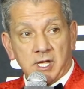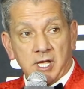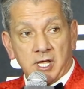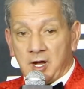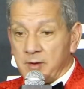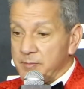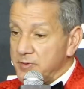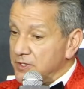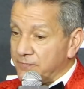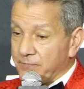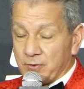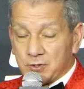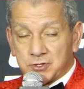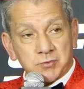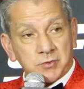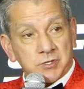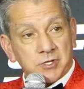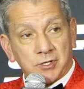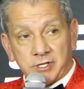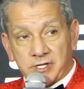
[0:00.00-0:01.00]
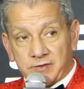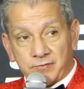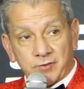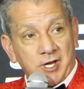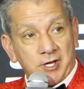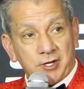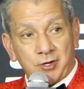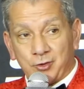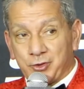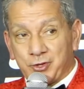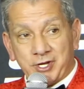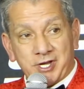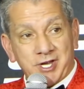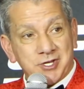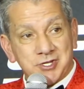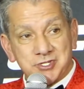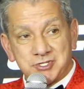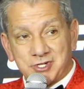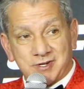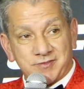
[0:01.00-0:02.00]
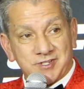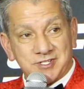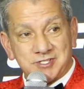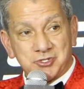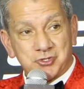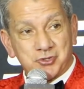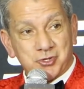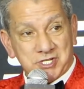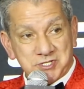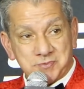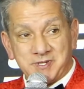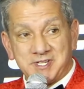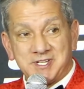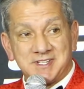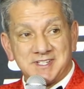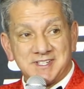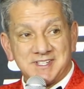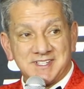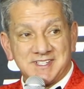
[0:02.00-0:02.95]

And I'll be the first one to leave when I don't think I deserve it. Trust me.